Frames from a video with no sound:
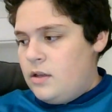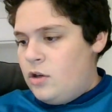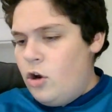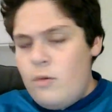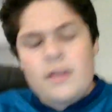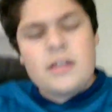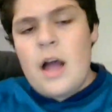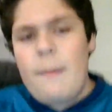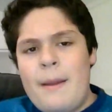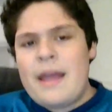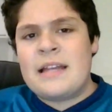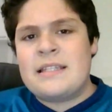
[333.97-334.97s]
Who is not
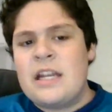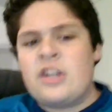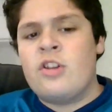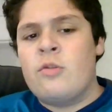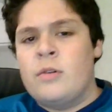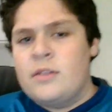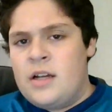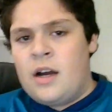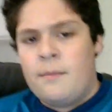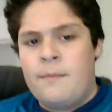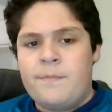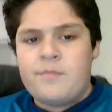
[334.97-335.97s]
paying attention to the World
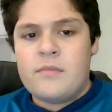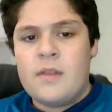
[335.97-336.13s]
Cup?